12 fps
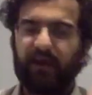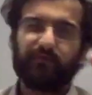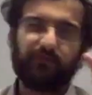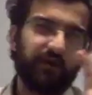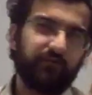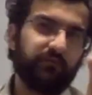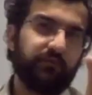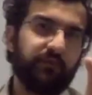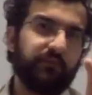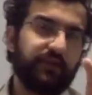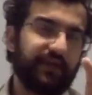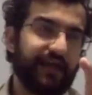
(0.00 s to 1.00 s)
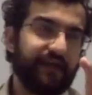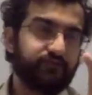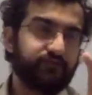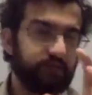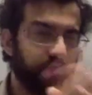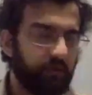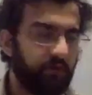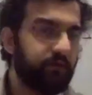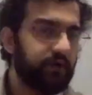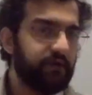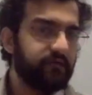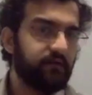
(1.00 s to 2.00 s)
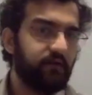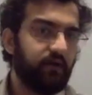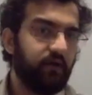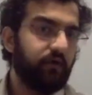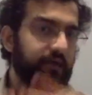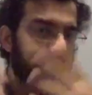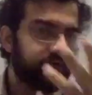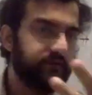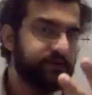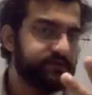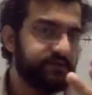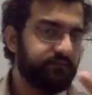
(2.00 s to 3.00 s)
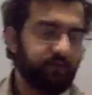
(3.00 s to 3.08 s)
I do not remember he had to lower it or increase it,